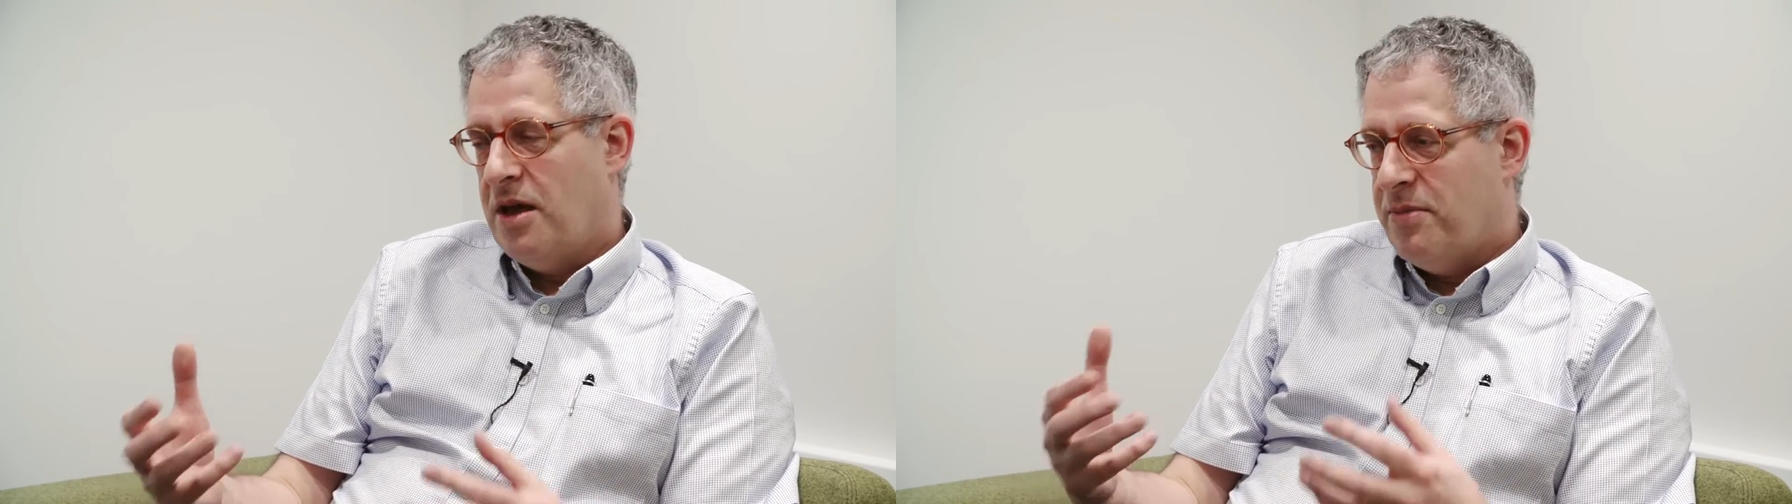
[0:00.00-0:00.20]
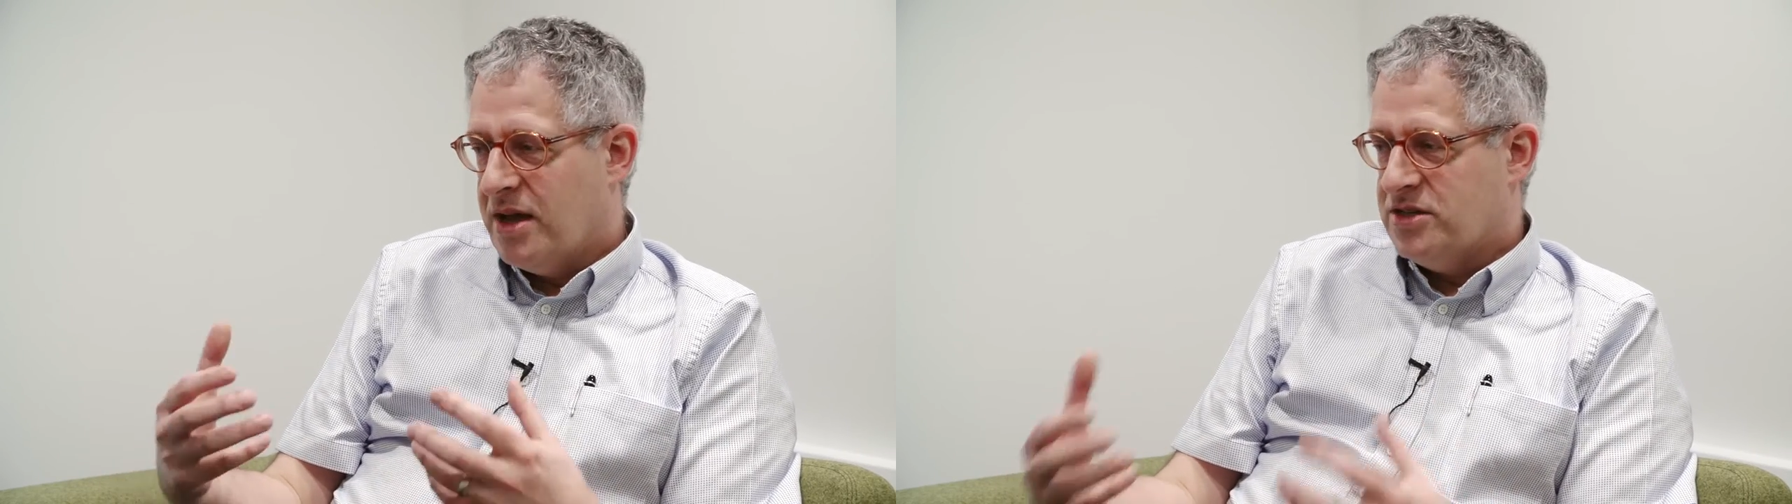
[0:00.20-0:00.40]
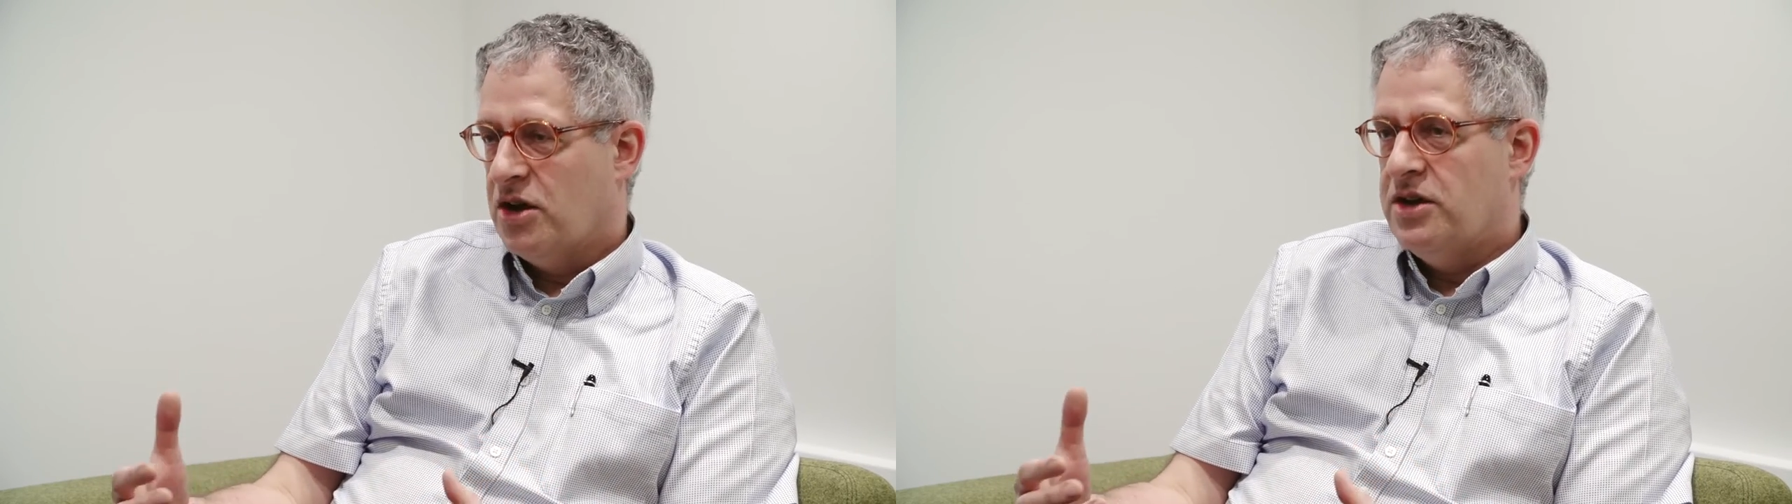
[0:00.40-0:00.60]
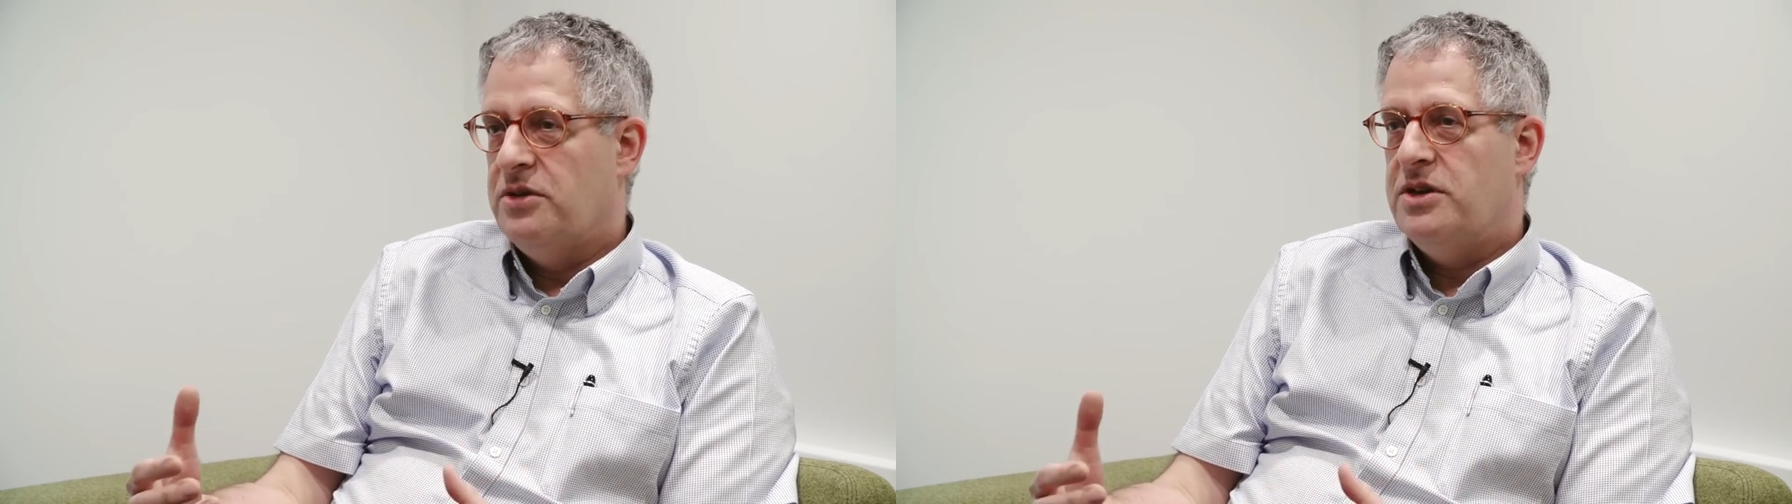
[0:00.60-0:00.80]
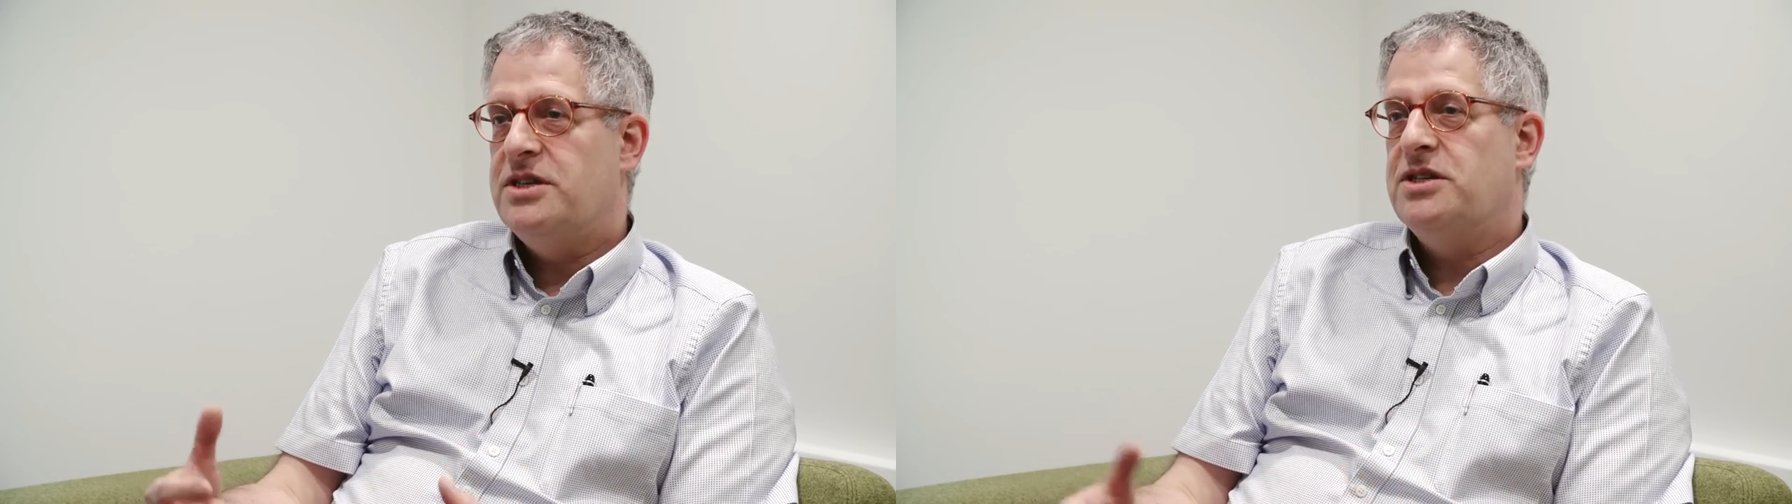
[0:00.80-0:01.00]
about our
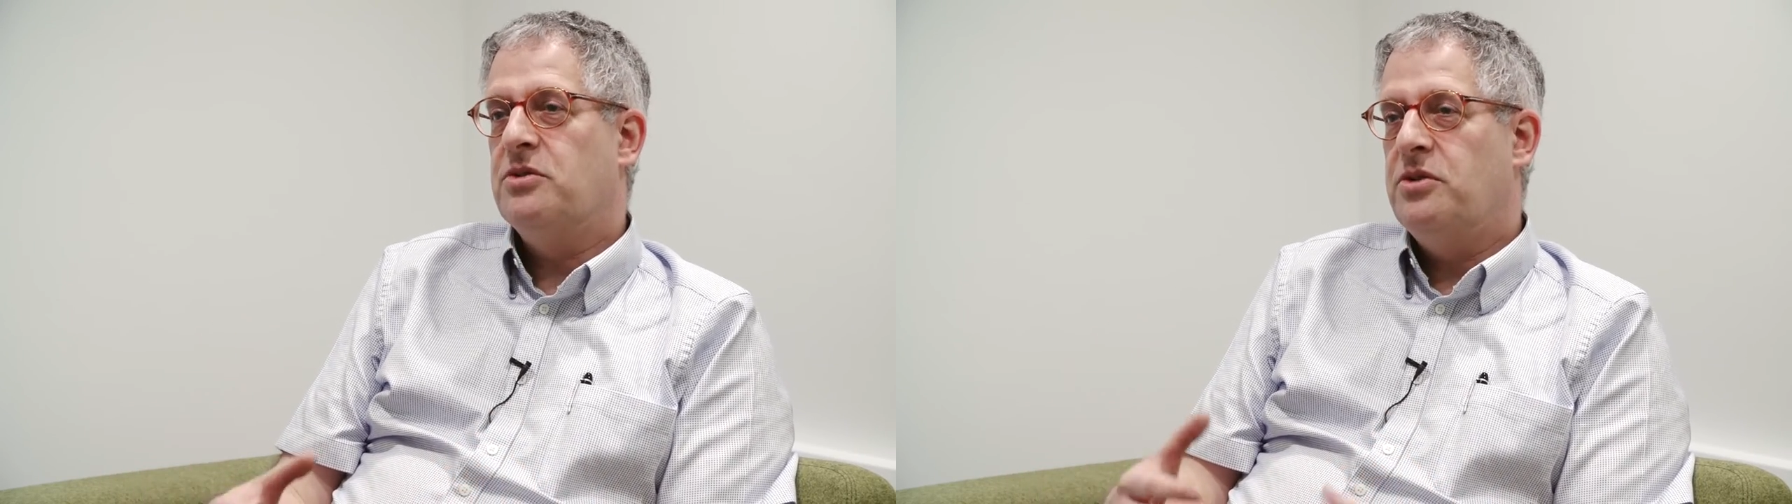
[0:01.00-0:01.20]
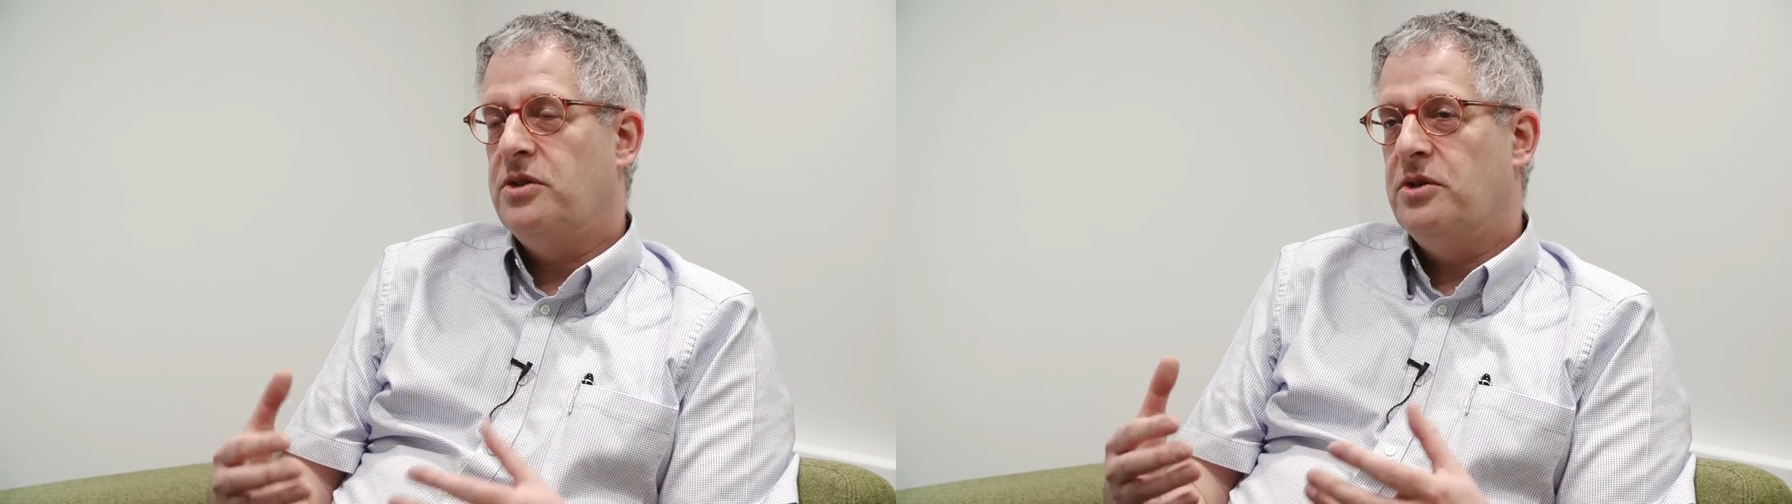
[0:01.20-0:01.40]
unit is that